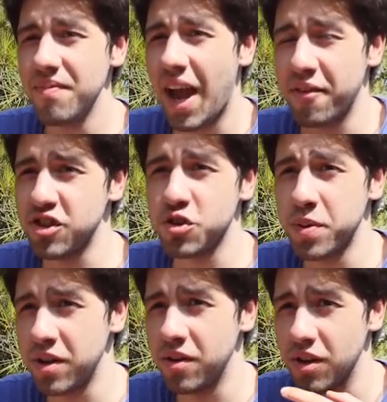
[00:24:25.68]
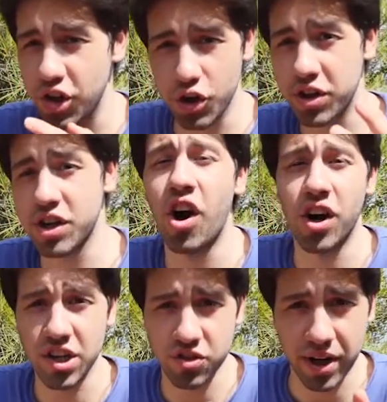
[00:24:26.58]
have just been good
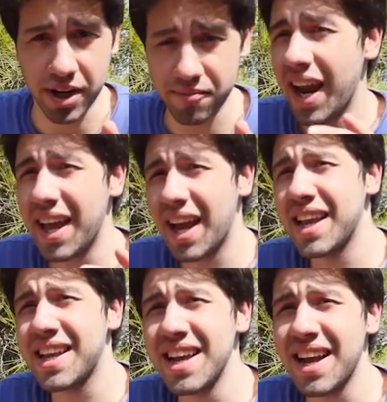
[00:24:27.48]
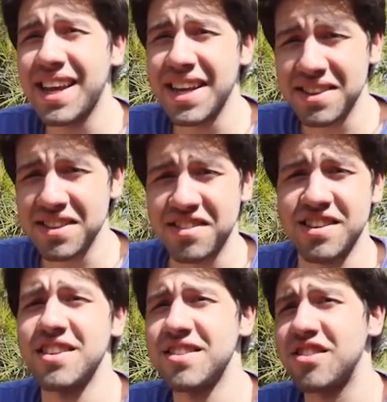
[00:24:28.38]
cards, right? And I get the
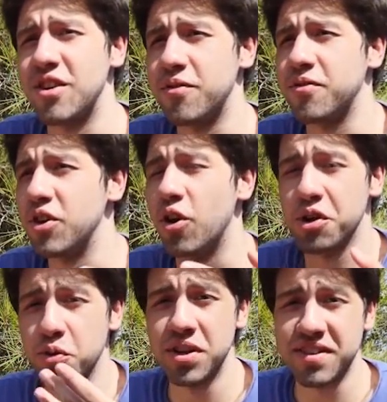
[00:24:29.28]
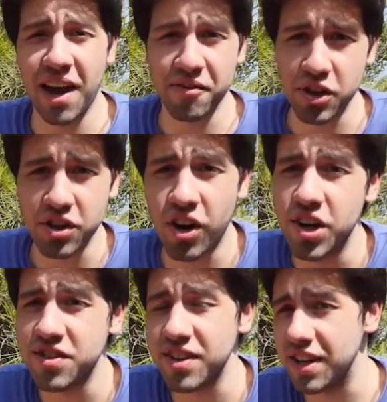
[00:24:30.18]
sense of, you know, you want to have good
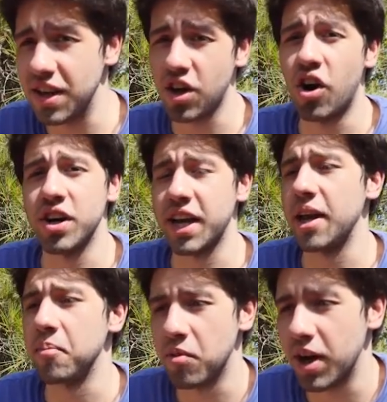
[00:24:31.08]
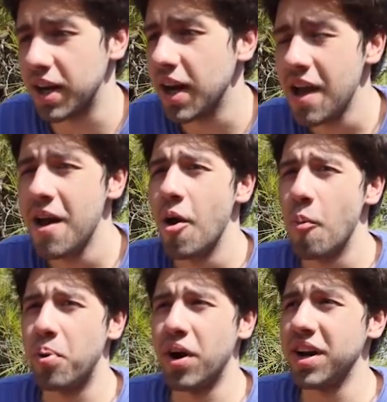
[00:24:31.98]
cards in the card game, right?
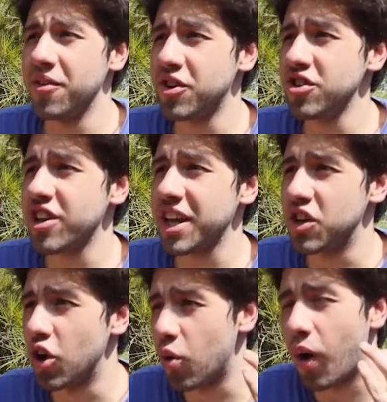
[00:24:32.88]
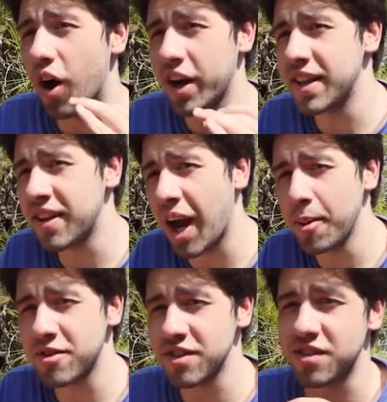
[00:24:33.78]
But if there's like no
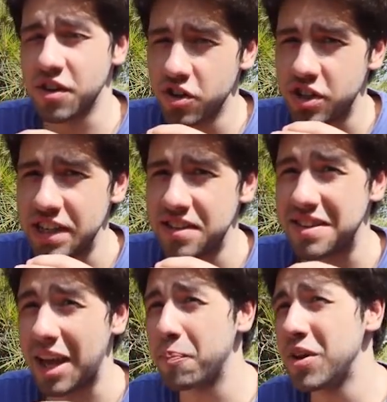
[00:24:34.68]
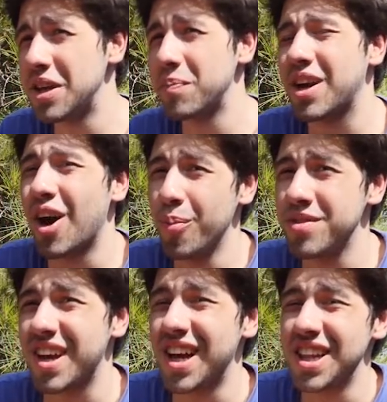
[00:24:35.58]
archetypes and synergies, deck building
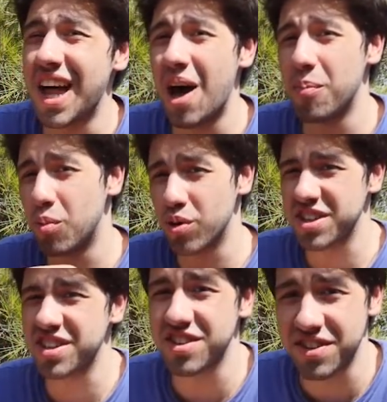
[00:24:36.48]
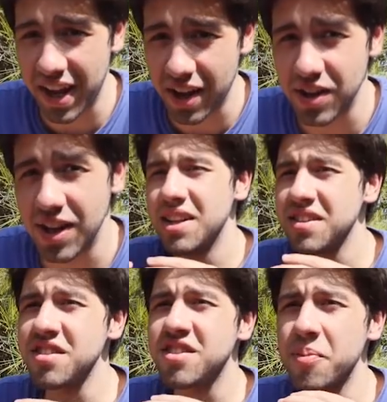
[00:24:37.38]
becomes a lot more stale. And
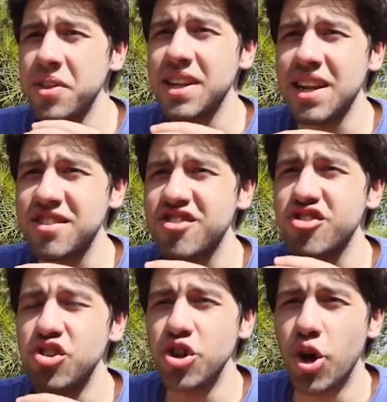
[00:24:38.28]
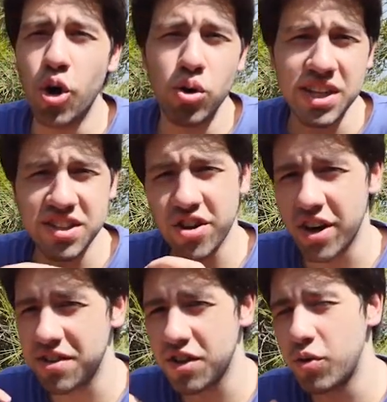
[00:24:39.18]
this is something that's slowly
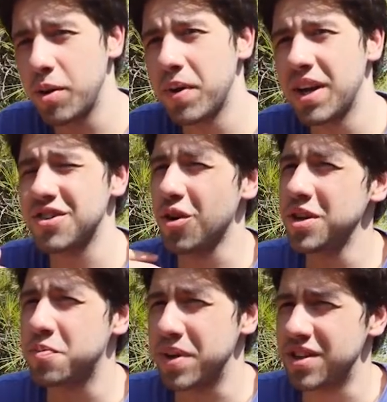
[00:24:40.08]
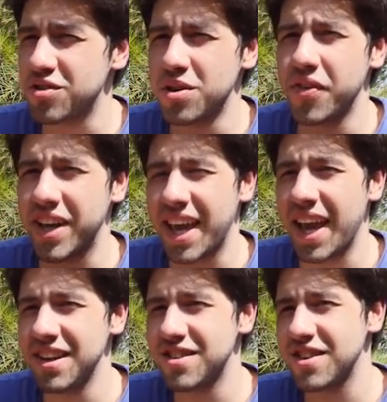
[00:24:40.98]
starting to creep in. It's always been sort of a
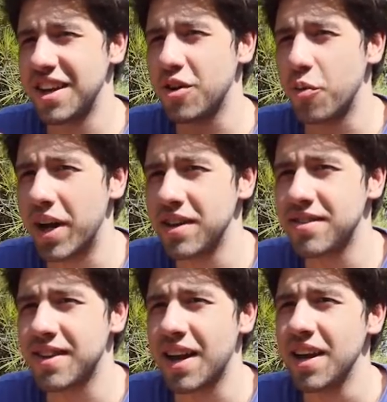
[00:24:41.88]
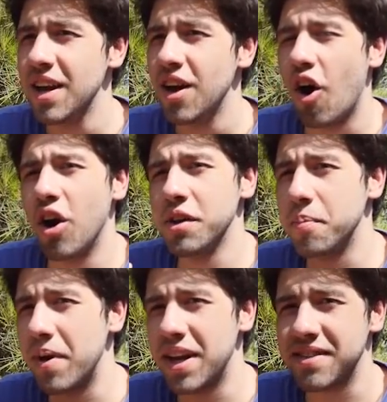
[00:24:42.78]
case in Gwent that all of the
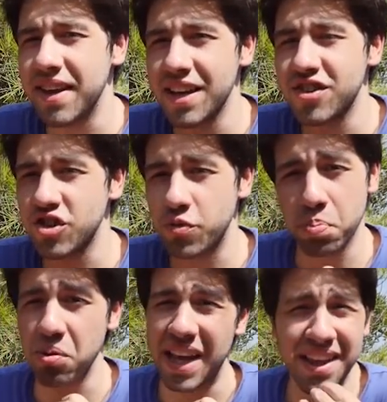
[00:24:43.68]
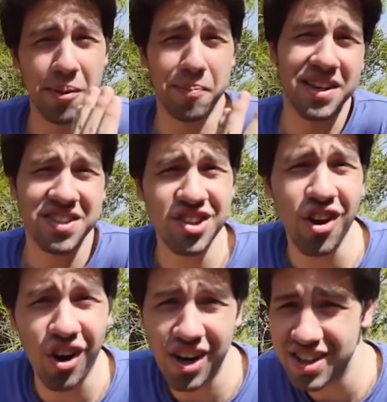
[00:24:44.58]
meta decks just play the best
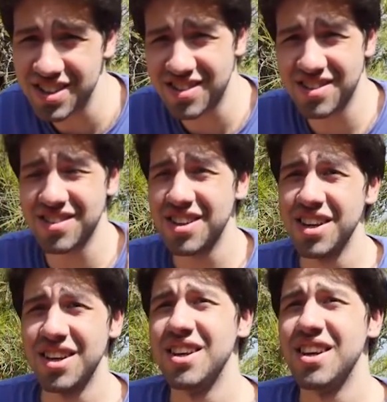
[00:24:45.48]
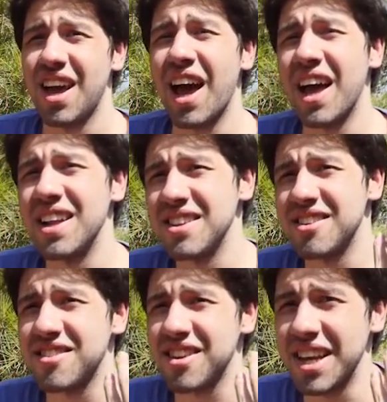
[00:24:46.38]
cards and
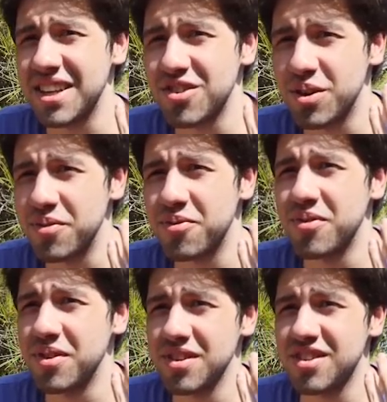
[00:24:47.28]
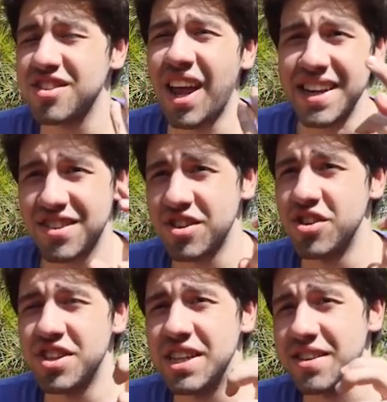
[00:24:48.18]
like sort of slight
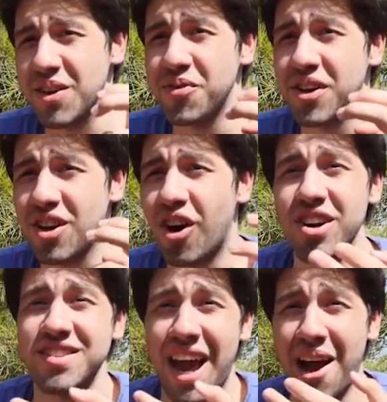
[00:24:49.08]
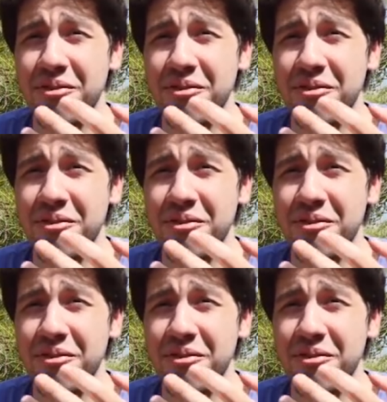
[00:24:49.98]
synergies. If the cards